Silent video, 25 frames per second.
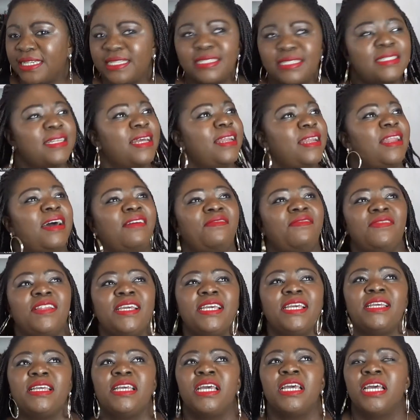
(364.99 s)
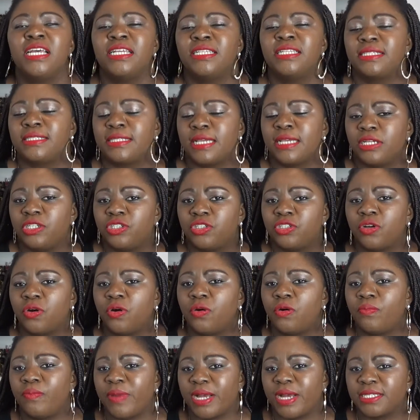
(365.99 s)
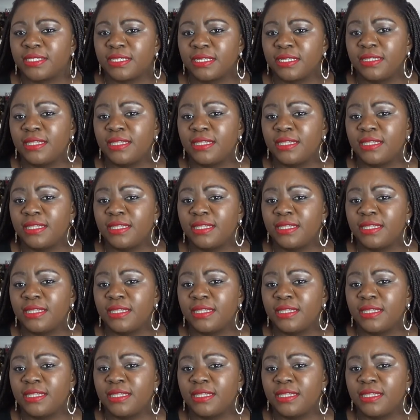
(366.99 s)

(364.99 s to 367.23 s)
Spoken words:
It's a lovely sensual musk.